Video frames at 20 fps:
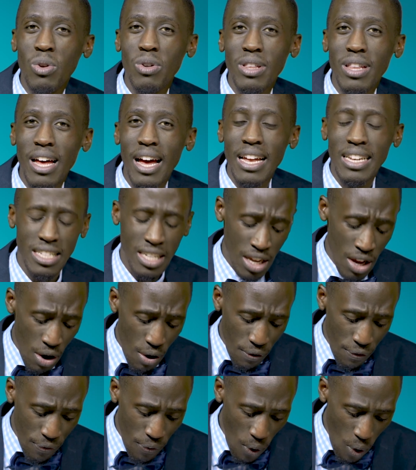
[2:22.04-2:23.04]
on that.
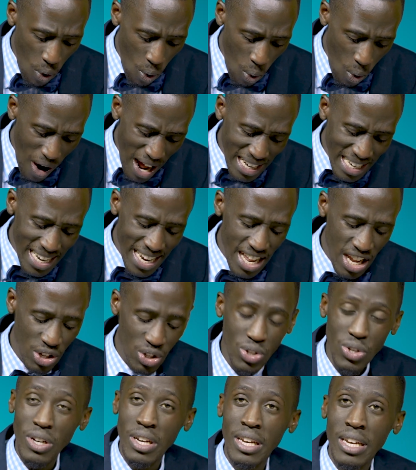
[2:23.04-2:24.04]
For what
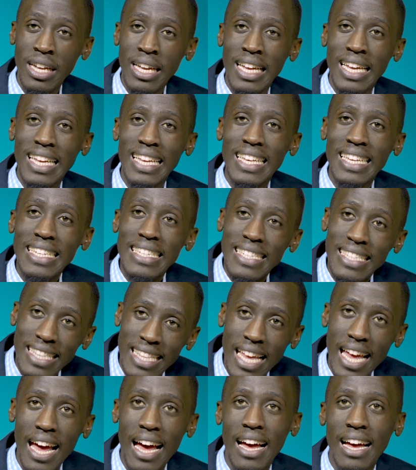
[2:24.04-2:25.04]
nation is
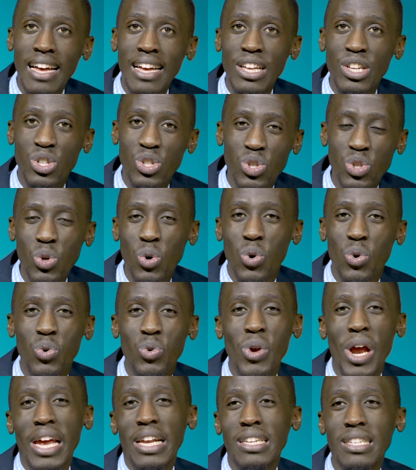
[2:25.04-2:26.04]
there so
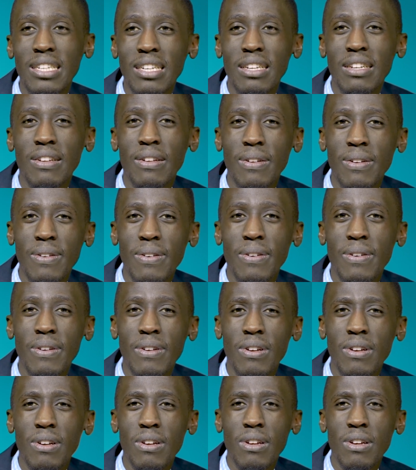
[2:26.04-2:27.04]
great? Mm.
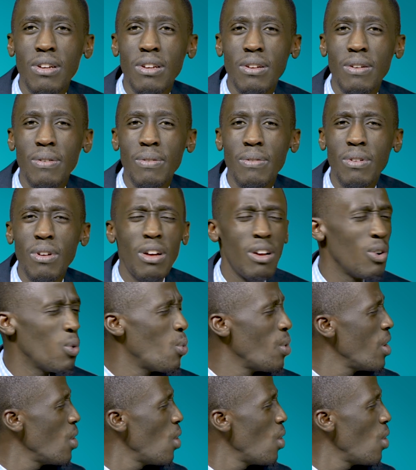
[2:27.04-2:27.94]
We